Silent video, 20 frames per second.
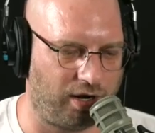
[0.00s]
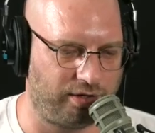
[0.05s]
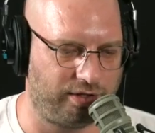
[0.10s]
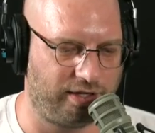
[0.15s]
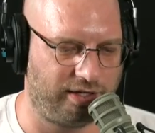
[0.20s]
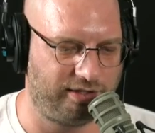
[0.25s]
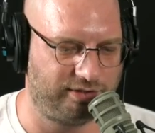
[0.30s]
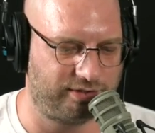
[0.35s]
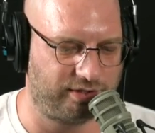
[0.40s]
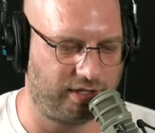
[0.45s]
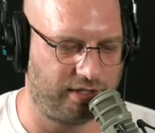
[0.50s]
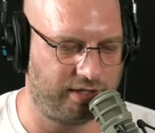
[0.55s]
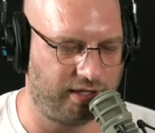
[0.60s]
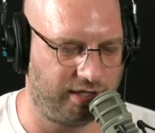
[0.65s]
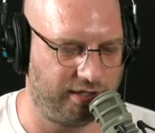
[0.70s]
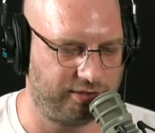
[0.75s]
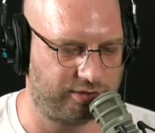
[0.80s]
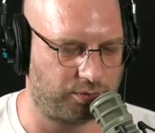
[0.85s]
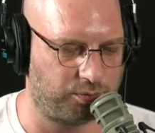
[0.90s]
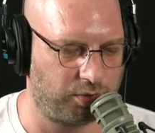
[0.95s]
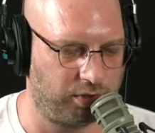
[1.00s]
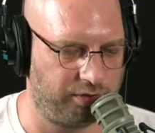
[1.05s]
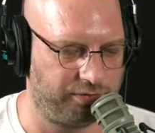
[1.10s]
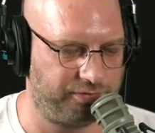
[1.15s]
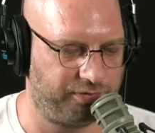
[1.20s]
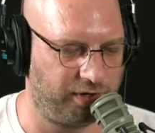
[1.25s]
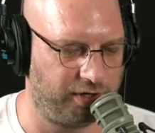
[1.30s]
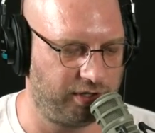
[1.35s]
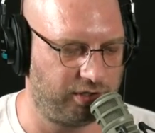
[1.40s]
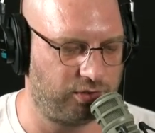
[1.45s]
that he's a, that he's a really
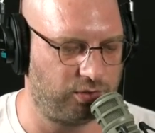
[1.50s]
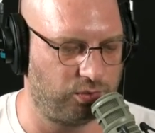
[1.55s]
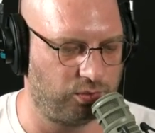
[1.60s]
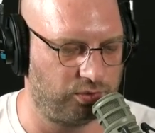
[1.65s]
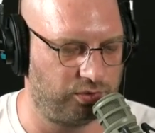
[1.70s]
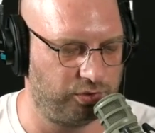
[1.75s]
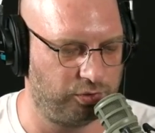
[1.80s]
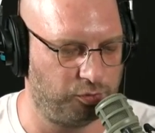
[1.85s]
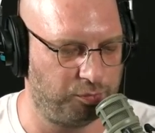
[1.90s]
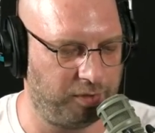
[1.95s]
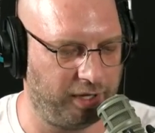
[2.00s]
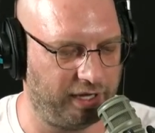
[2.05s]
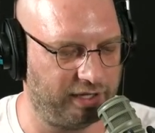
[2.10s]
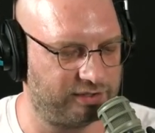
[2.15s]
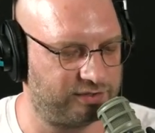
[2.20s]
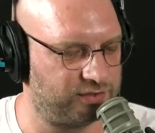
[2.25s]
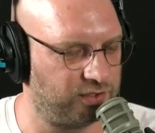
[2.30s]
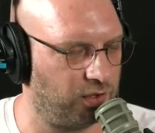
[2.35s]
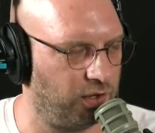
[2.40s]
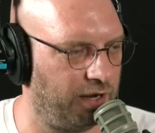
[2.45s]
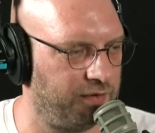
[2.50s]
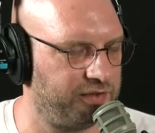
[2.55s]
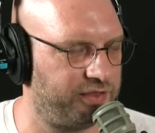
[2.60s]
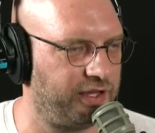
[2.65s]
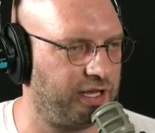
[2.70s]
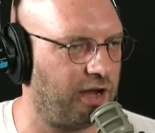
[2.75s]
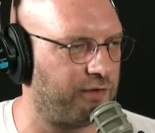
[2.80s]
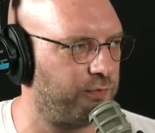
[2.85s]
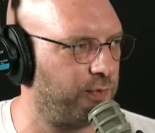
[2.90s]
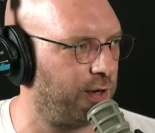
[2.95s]
funny, cool dude, man. So
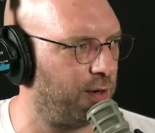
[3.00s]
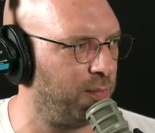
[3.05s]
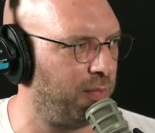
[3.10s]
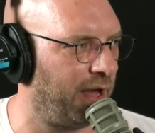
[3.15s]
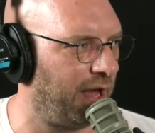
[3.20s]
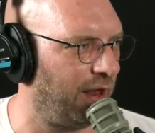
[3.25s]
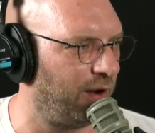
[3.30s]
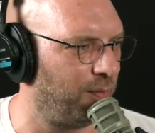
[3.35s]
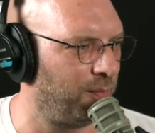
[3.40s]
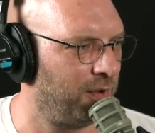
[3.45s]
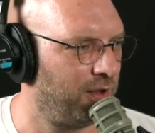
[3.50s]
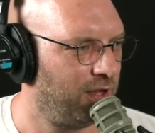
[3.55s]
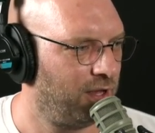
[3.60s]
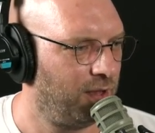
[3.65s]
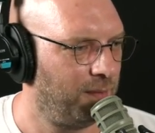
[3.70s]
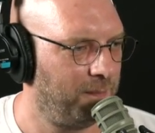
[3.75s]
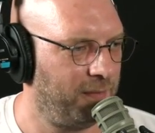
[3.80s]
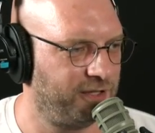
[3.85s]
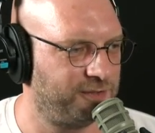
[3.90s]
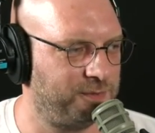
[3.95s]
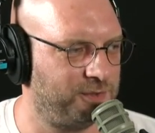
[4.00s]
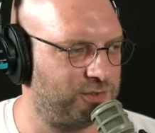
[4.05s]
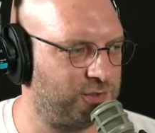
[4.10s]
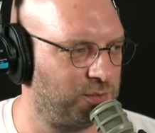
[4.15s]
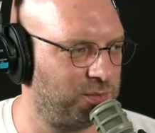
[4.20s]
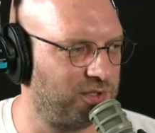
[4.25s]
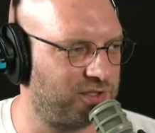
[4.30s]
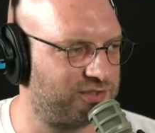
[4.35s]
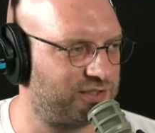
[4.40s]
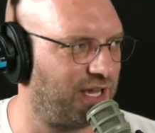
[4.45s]
everything I've read about him, makes me
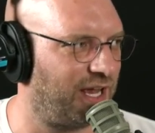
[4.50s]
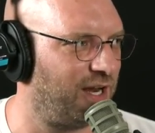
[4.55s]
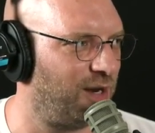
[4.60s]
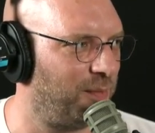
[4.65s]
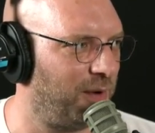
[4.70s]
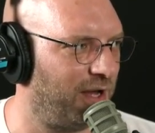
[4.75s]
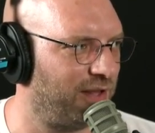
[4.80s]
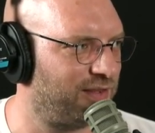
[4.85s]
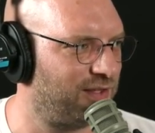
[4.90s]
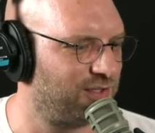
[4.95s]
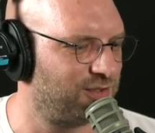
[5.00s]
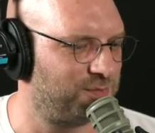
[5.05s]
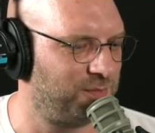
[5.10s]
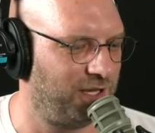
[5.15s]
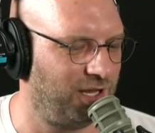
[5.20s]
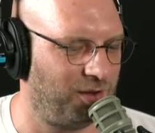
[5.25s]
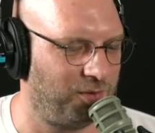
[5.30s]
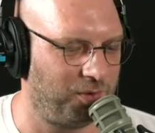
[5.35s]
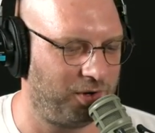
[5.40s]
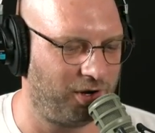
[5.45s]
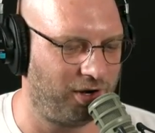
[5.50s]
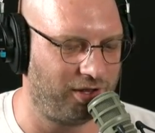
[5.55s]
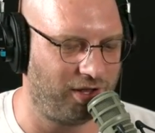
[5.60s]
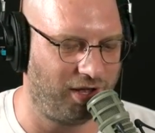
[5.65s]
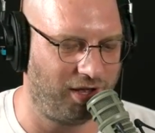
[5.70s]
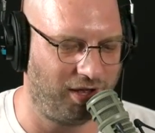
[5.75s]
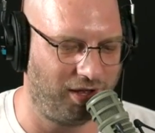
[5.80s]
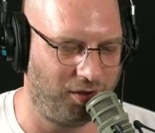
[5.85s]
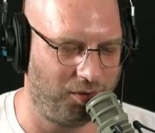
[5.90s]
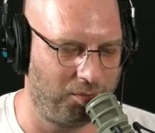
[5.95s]
super excited about this, man. We're gonna
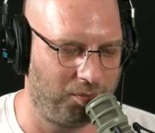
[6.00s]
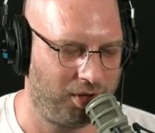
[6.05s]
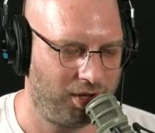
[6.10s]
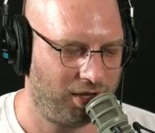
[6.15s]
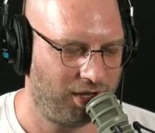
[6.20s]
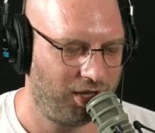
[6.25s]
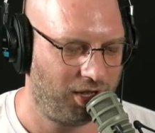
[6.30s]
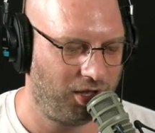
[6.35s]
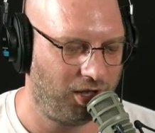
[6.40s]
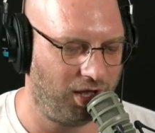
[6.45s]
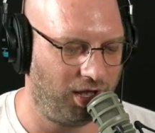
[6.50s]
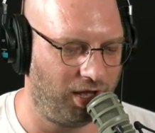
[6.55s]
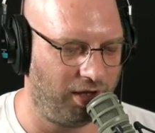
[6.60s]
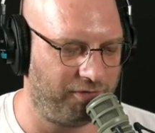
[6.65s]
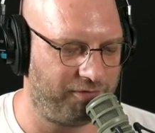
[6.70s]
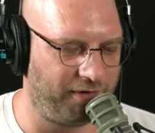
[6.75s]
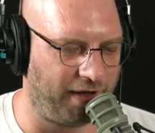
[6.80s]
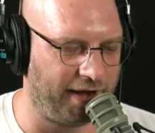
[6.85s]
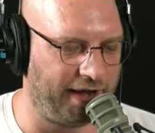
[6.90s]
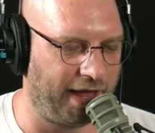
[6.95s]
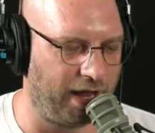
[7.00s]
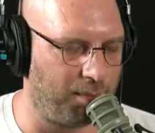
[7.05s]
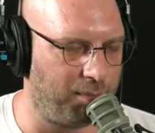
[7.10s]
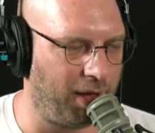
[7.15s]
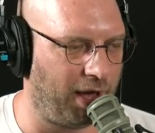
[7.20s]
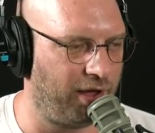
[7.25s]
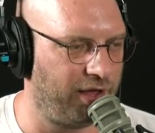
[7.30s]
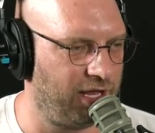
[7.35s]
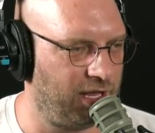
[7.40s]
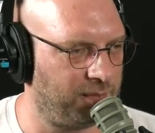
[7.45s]
um, uh, find out
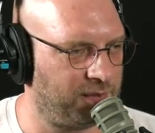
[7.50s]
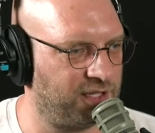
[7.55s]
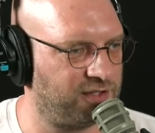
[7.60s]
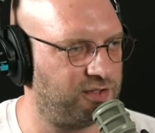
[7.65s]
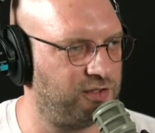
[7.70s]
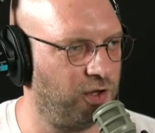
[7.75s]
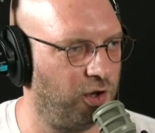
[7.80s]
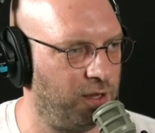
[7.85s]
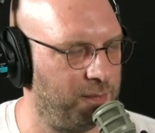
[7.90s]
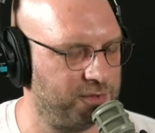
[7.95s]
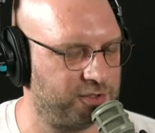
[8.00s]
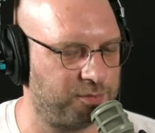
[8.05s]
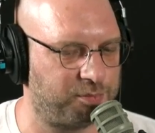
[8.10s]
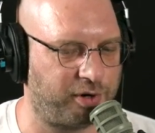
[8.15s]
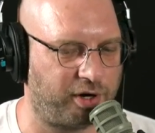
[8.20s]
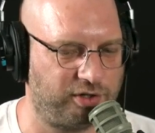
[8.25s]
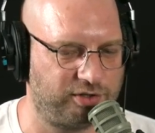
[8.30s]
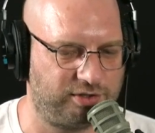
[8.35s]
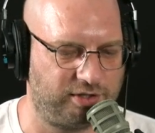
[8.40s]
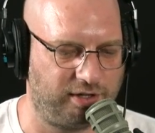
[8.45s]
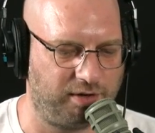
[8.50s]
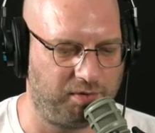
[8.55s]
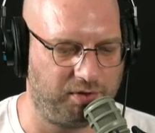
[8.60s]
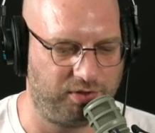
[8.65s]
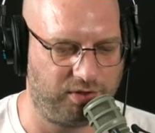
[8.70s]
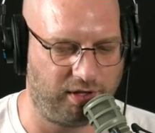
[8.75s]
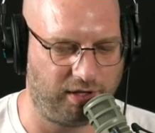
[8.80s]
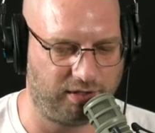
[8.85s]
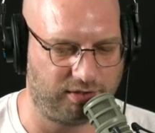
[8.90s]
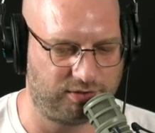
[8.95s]
about him, get to know him as a person and
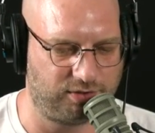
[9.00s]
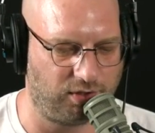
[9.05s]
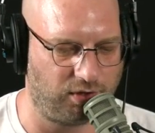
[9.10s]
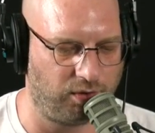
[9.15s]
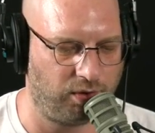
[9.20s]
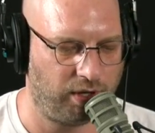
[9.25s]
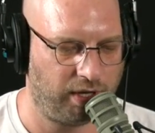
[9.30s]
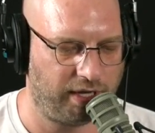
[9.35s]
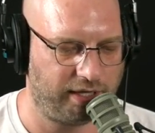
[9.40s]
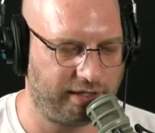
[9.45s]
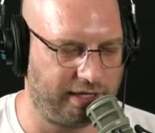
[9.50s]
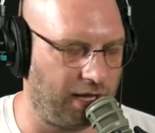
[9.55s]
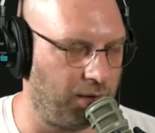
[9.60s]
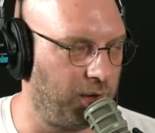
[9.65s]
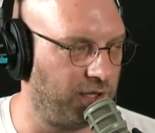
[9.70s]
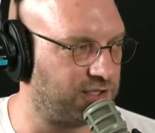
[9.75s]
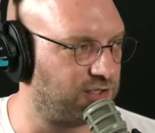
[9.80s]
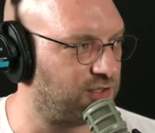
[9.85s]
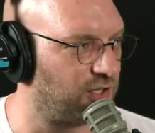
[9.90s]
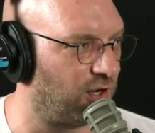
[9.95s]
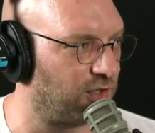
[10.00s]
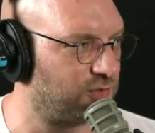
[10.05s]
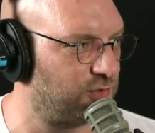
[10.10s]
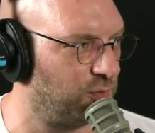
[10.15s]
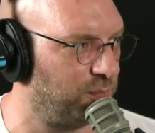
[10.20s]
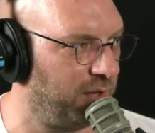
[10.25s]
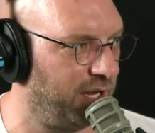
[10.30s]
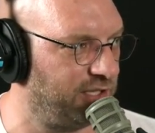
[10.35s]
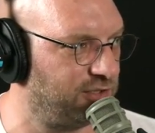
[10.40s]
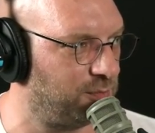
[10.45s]
everything. So can't wait to talk to
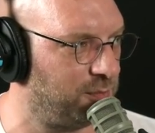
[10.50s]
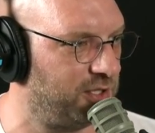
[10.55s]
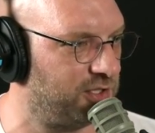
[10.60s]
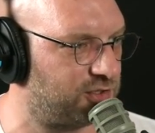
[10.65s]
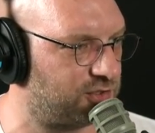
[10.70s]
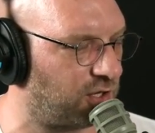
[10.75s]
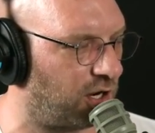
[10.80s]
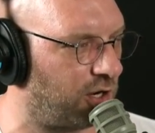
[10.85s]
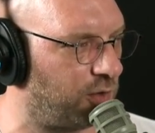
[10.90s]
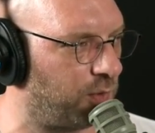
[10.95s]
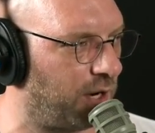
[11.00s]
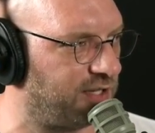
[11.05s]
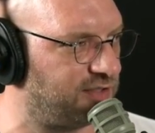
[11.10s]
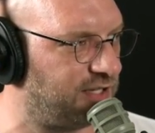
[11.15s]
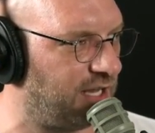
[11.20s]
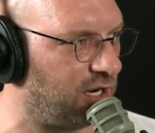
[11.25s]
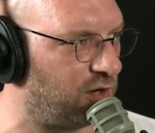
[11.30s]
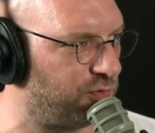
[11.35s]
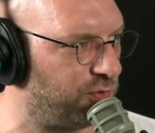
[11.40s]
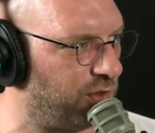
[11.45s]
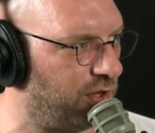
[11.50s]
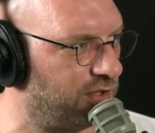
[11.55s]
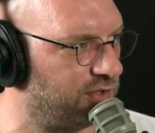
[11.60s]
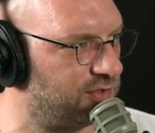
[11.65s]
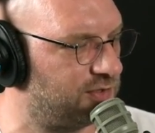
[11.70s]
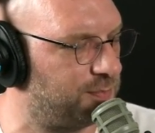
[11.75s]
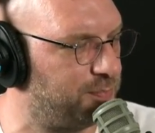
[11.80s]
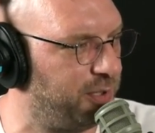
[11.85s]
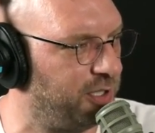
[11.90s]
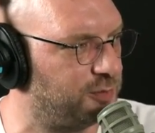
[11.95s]
him, man. He's gonna be the starting right tackle for
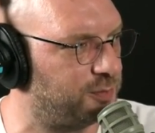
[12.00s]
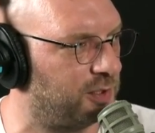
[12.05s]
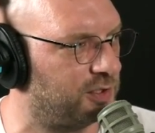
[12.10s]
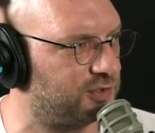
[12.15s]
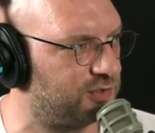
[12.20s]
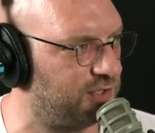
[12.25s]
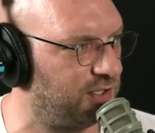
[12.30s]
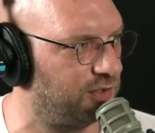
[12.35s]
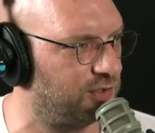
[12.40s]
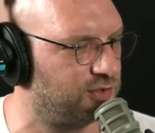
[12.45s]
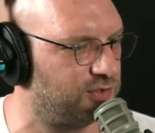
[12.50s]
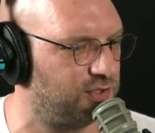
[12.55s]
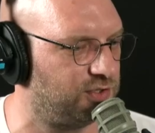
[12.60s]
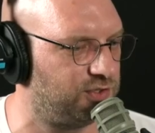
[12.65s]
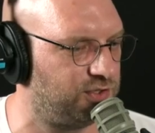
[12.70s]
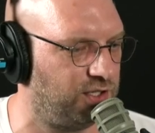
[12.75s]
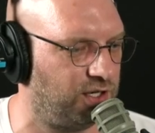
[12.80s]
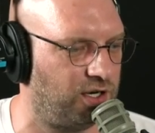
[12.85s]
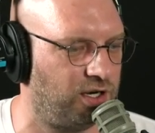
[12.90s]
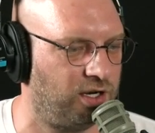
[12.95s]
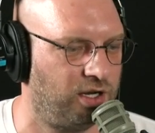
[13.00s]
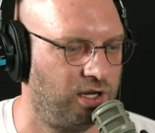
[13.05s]
the Pittsburgh Steelers this year